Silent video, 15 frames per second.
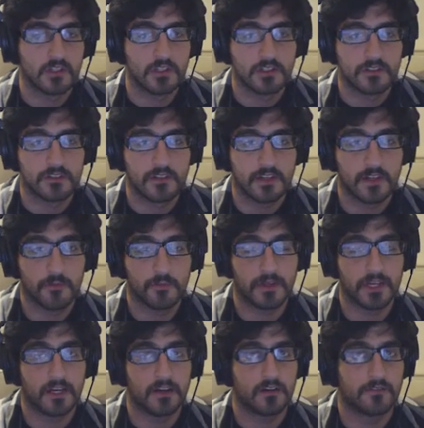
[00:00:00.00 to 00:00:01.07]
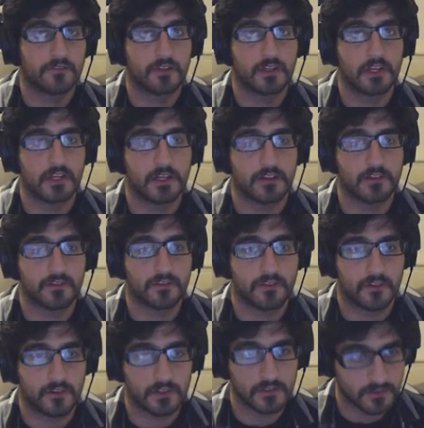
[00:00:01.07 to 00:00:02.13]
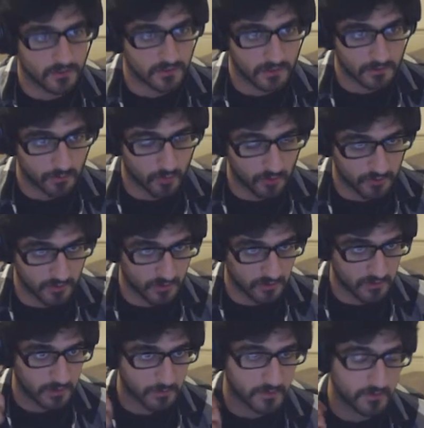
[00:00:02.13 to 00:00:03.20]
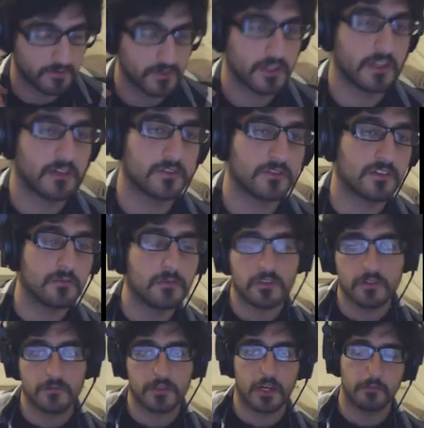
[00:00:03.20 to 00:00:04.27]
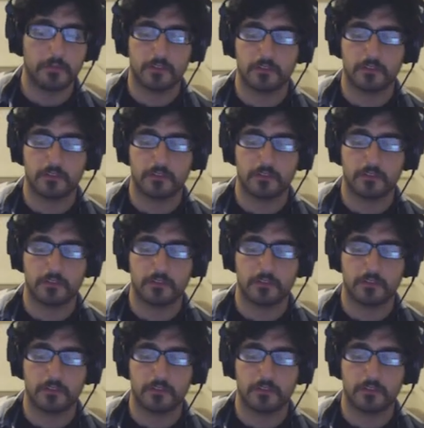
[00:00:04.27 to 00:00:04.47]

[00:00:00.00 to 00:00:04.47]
to help me out, if you guys are interested in more of these types of videos, give me some topics to